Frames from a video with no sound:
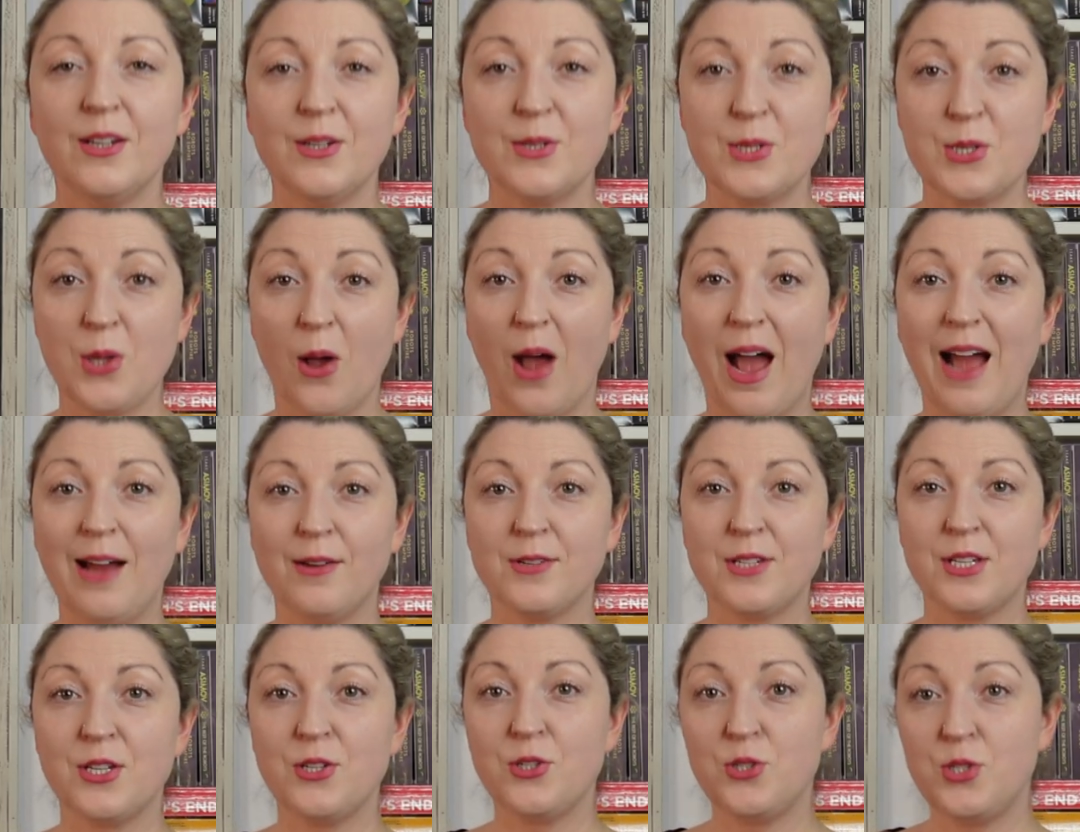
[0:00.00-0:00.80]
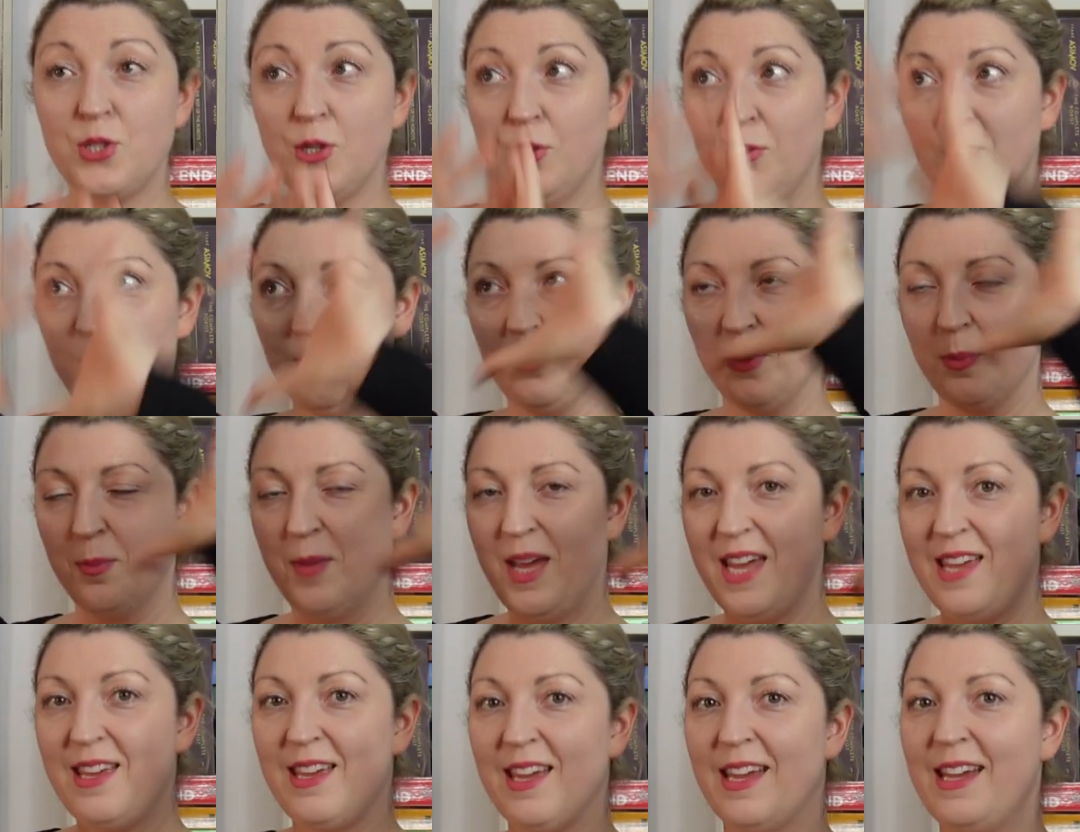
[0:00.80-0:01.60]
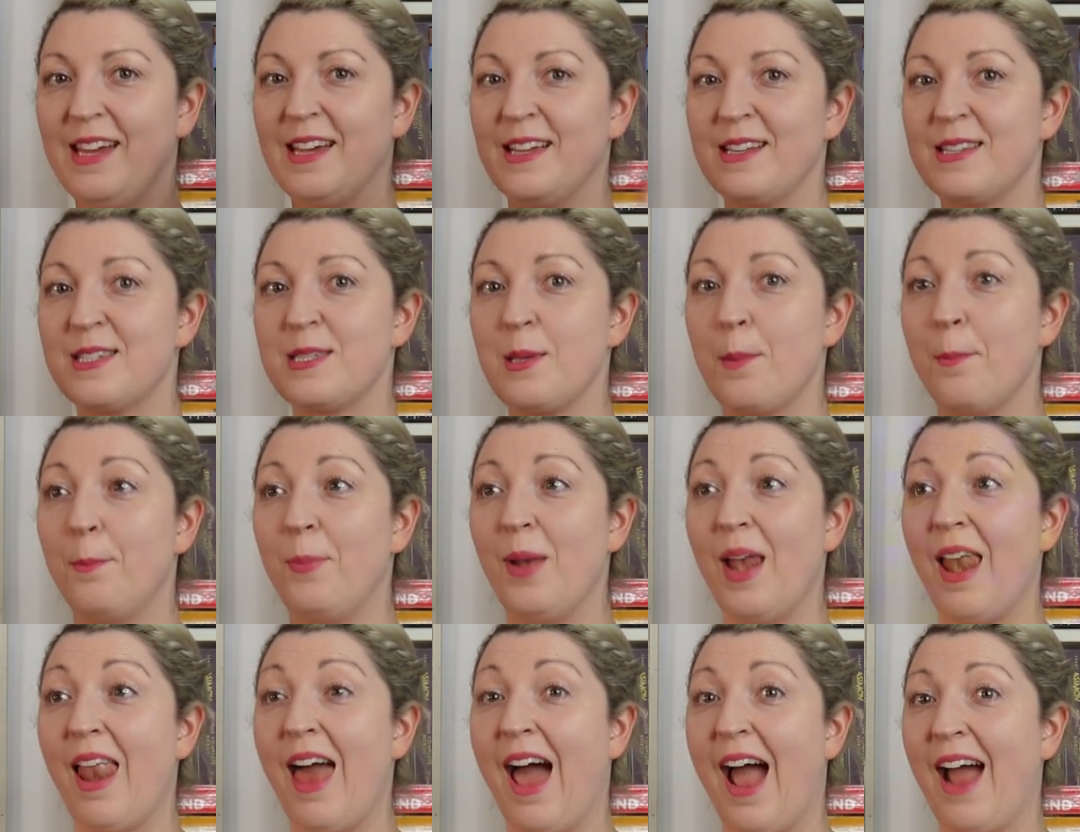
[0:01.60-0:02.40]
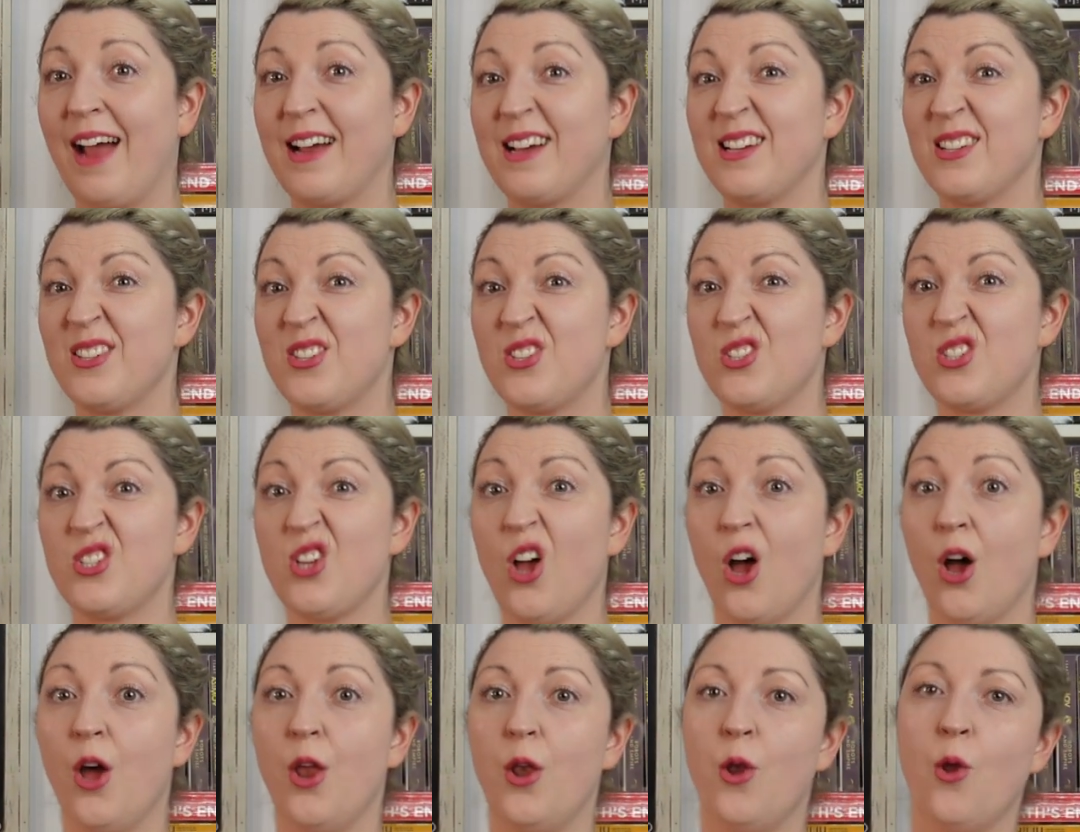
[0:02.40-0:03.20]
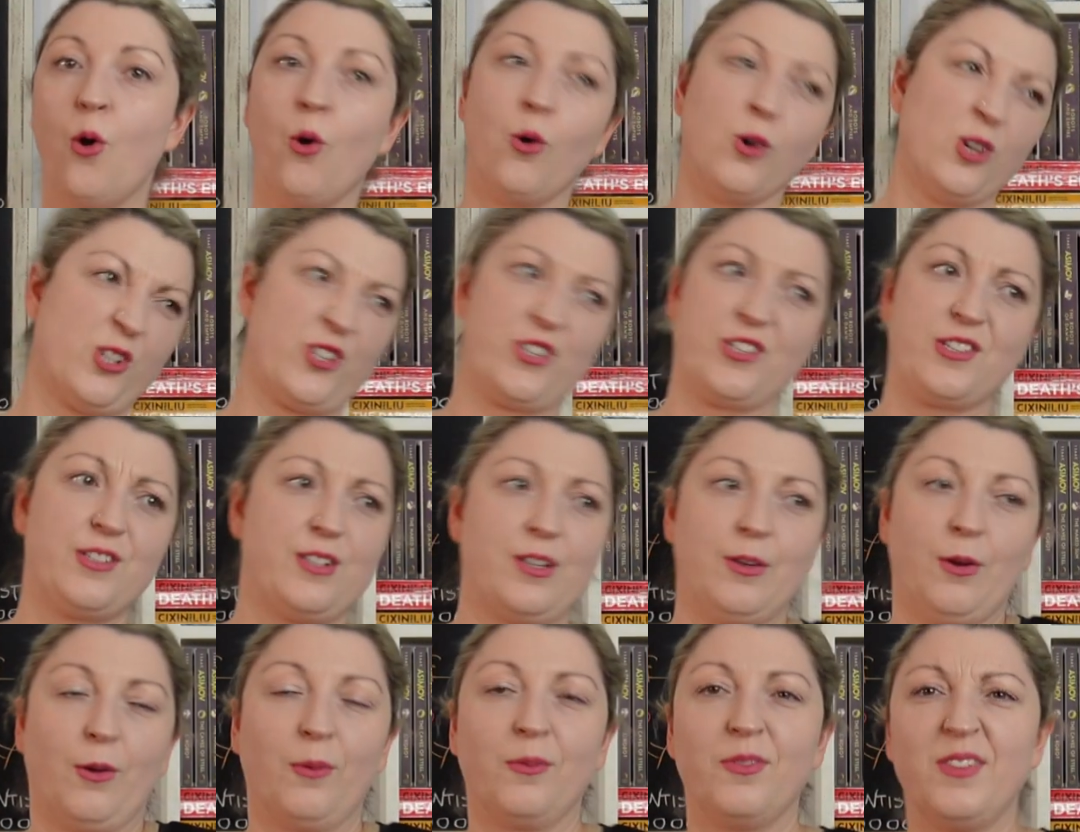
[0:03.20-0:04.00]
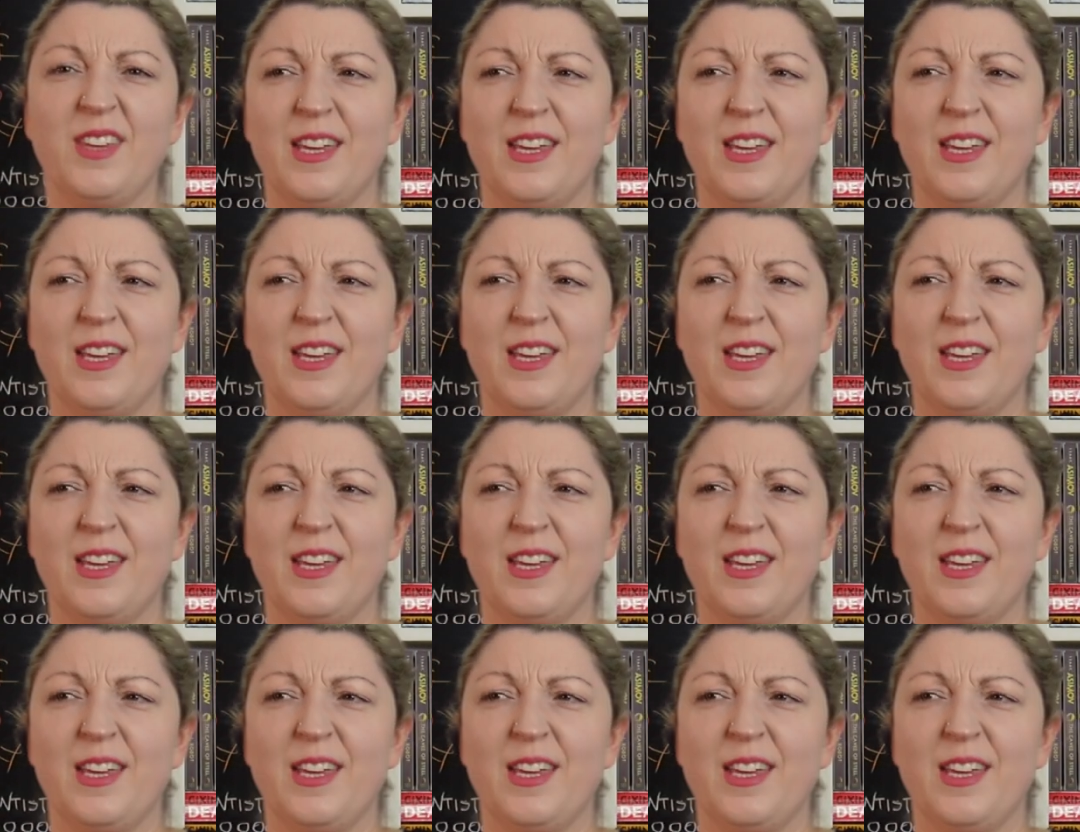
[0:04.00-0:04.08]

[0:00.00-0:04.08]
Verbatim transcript: So how did Dune make its black sun, or just, you know,